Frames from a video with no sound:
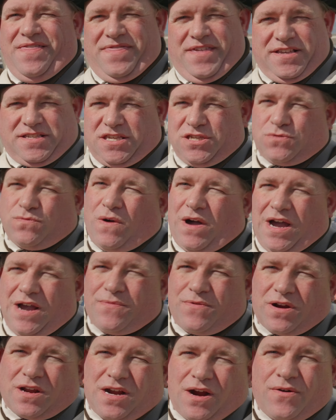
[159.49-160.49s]
this is
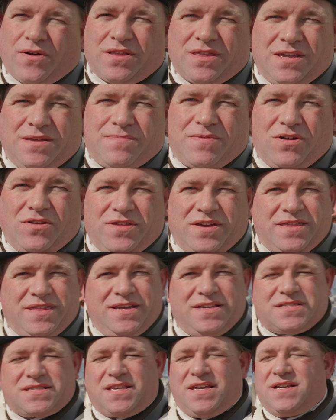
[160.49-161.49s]
why we're currently building
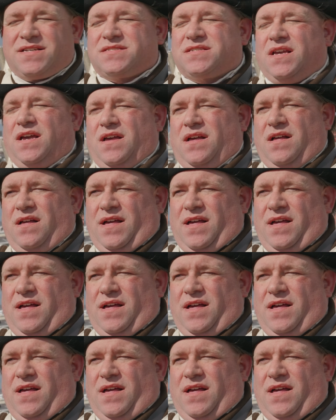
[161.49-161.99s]
these things.